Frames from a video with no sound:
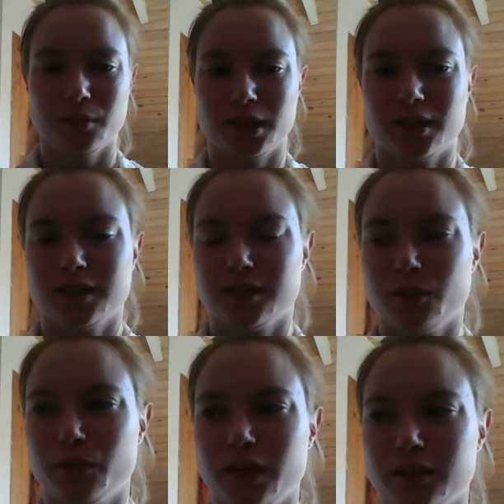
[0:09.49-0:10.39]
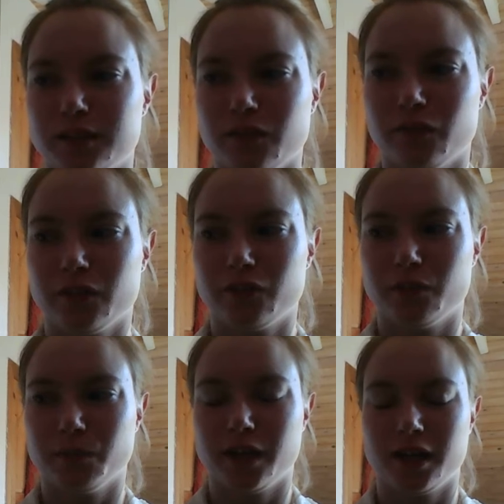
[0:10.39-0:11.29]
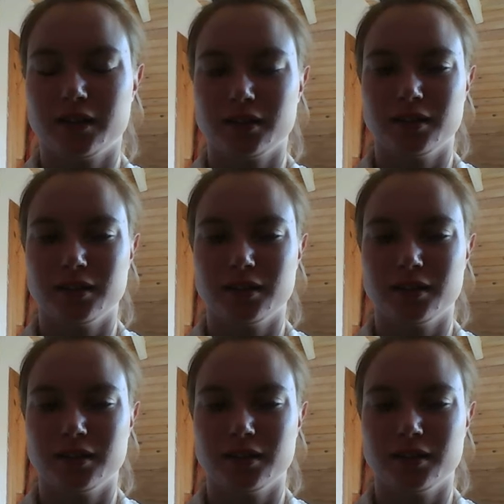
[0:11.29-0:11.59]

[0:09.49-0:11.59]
because I really suffered from that